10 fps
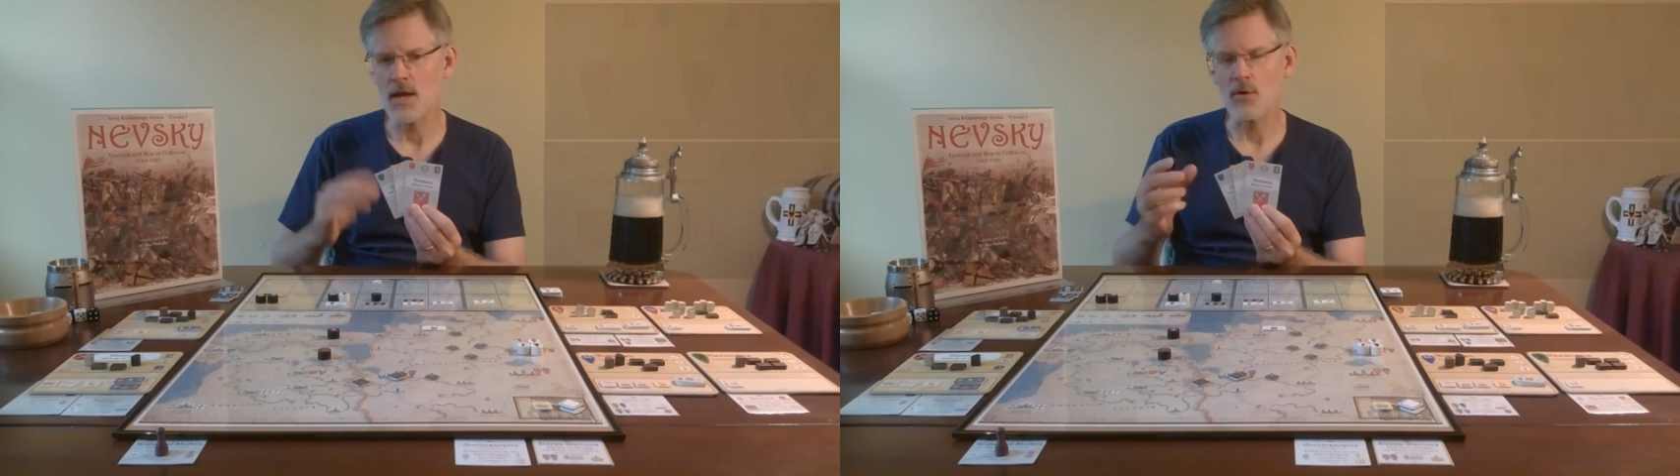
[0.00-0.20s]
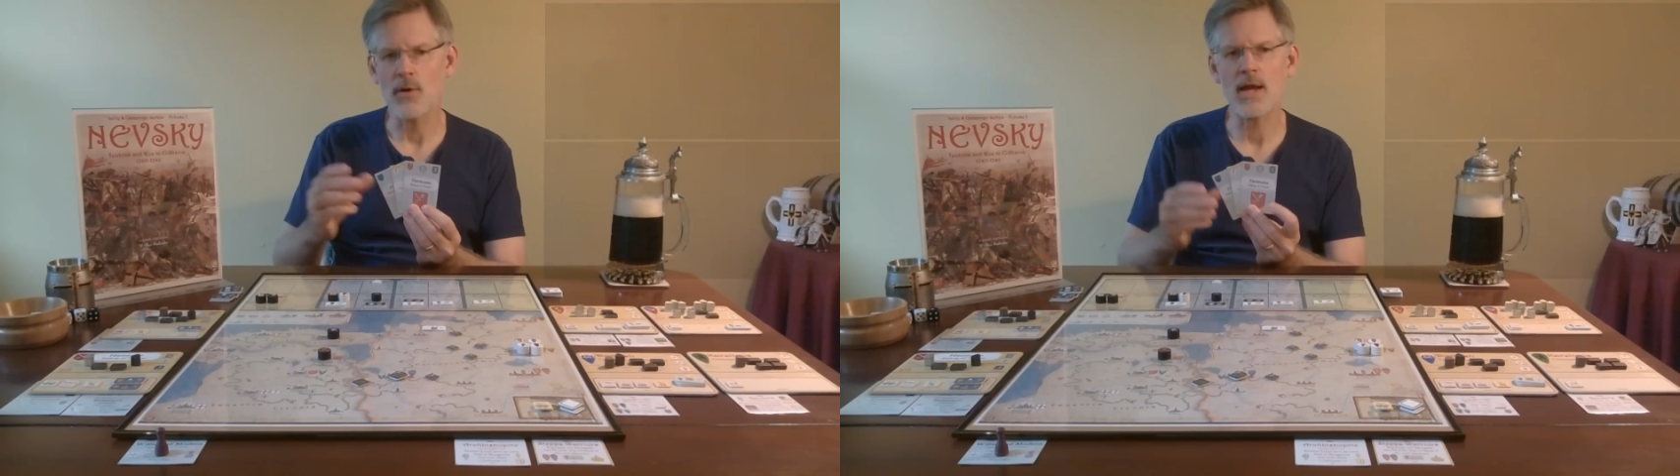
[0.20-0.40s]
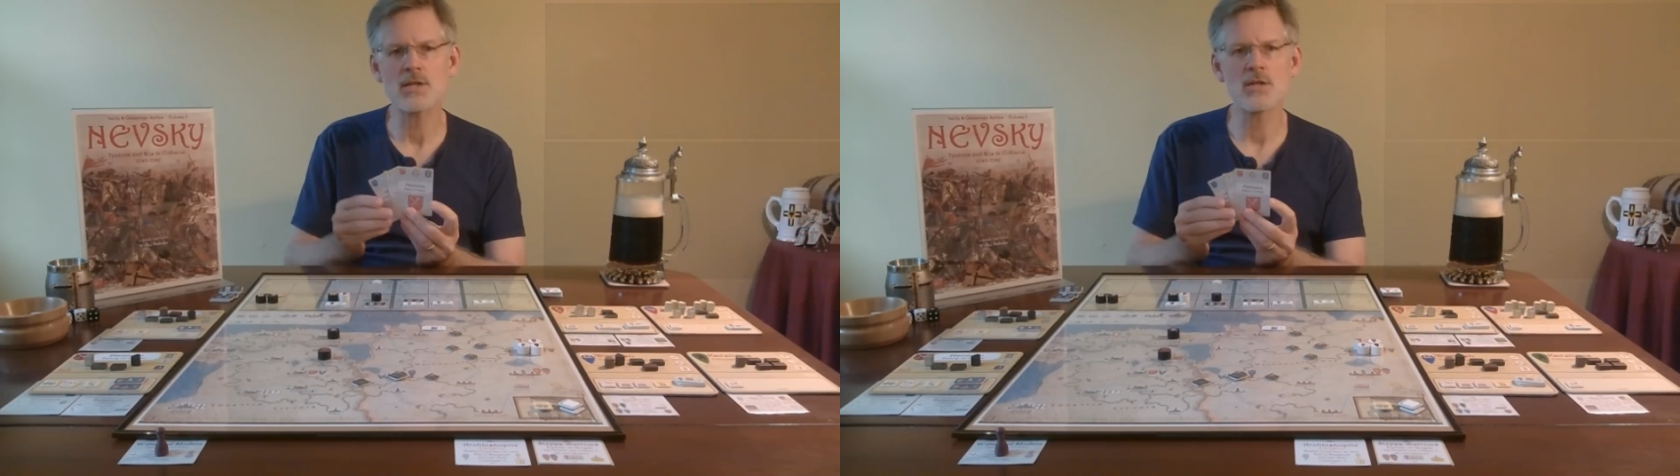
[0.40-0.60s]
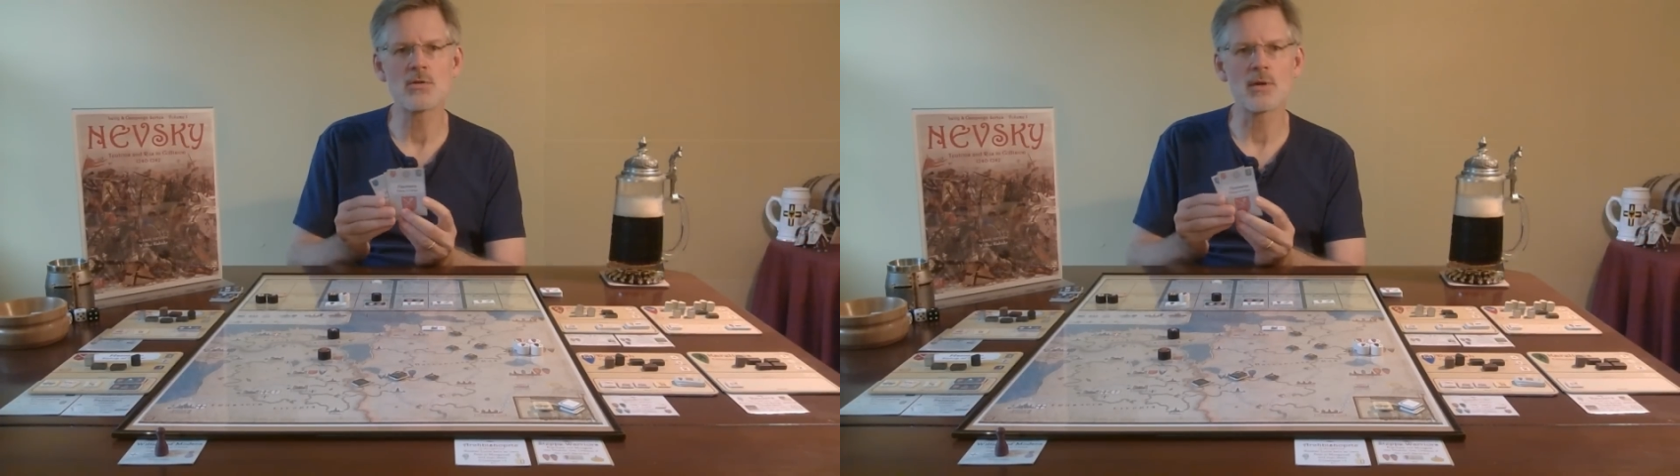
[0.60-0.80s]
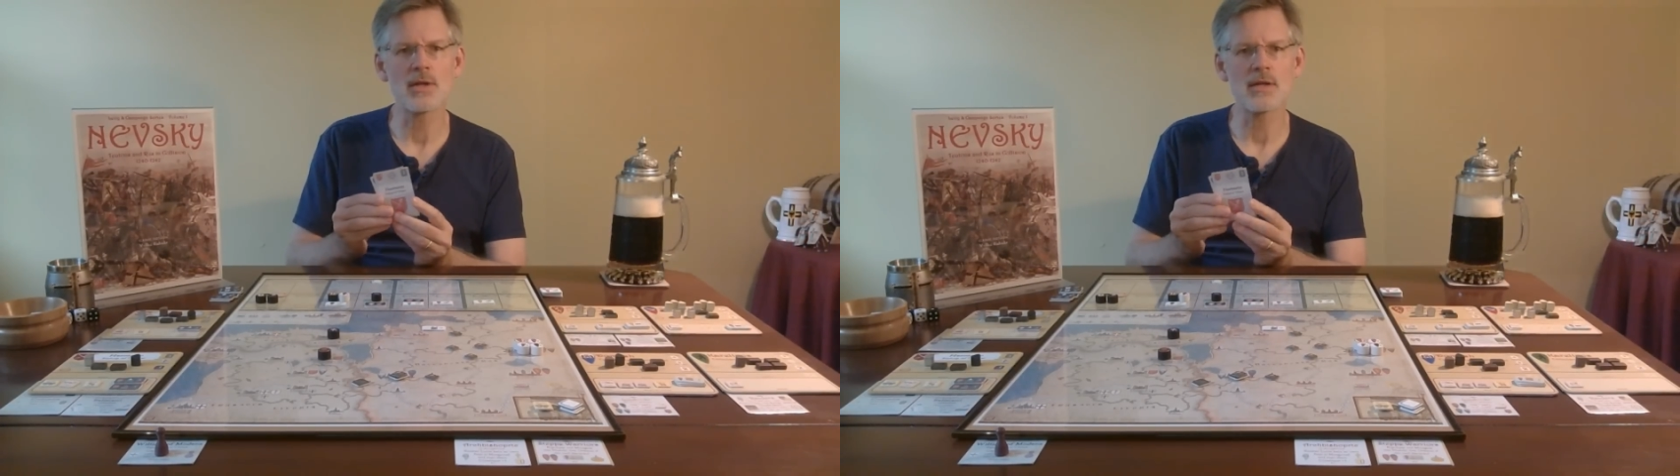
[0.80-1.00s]
and arrange
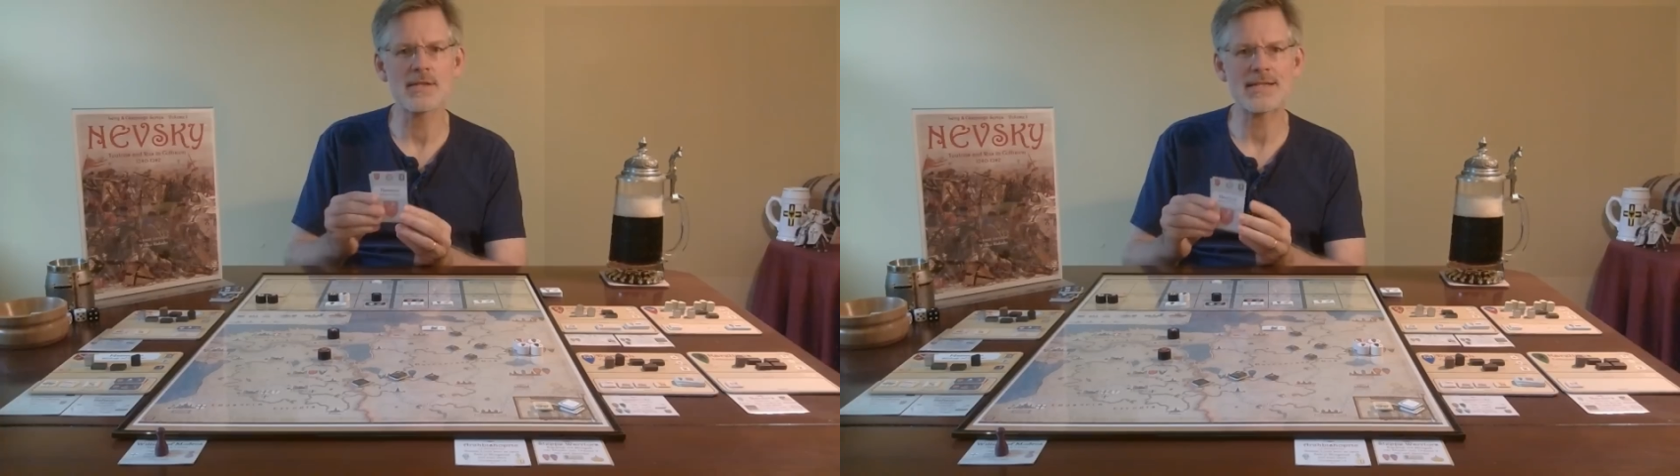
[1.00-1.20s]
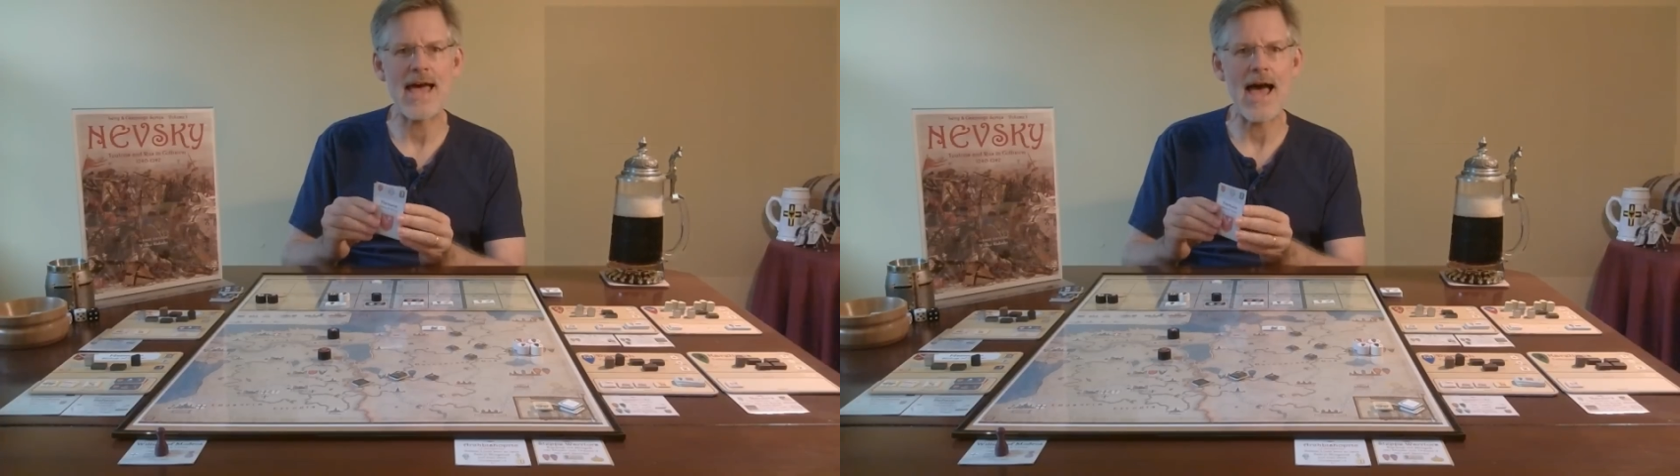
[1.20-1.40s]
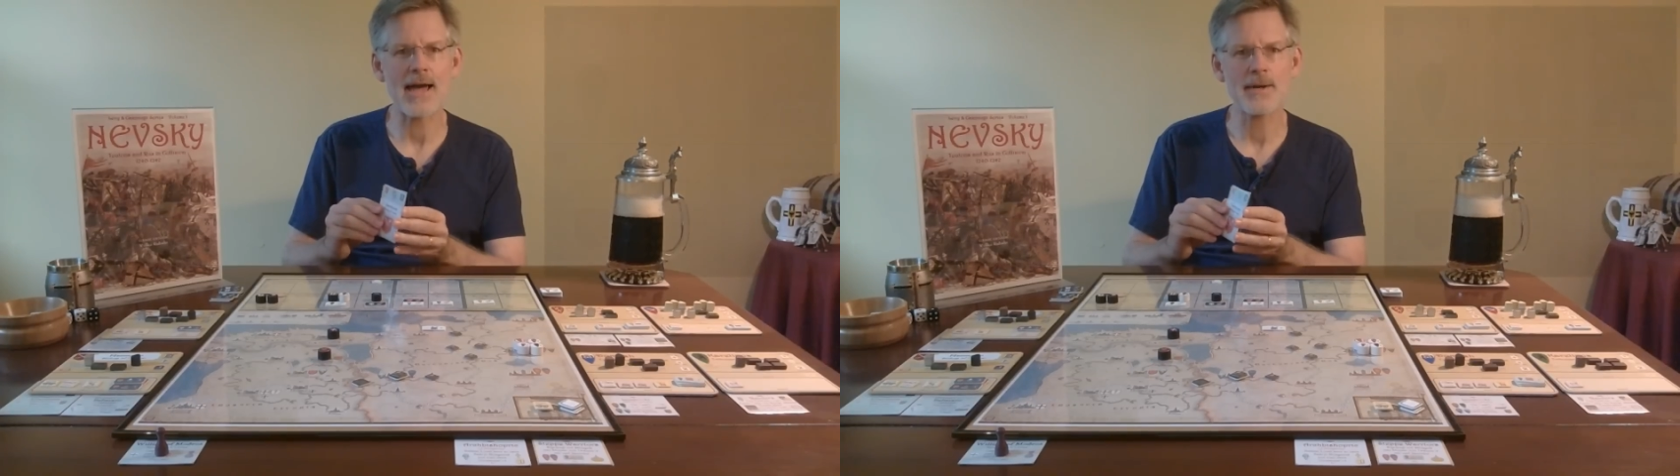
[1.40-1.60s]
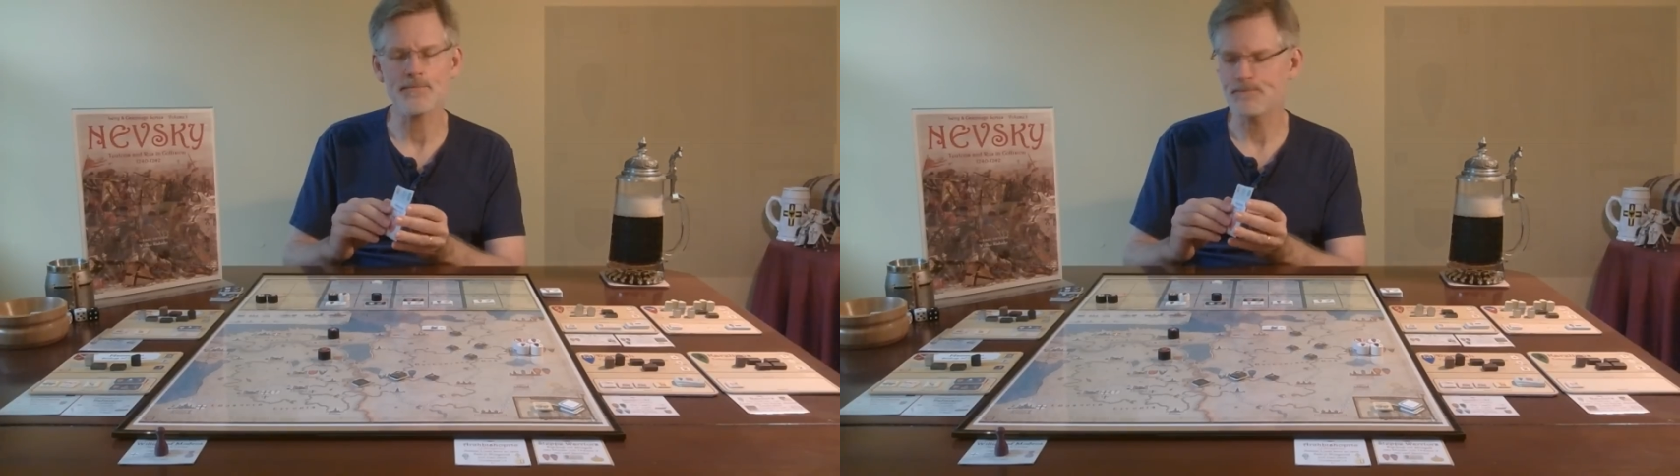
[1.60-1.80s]
into a little stack.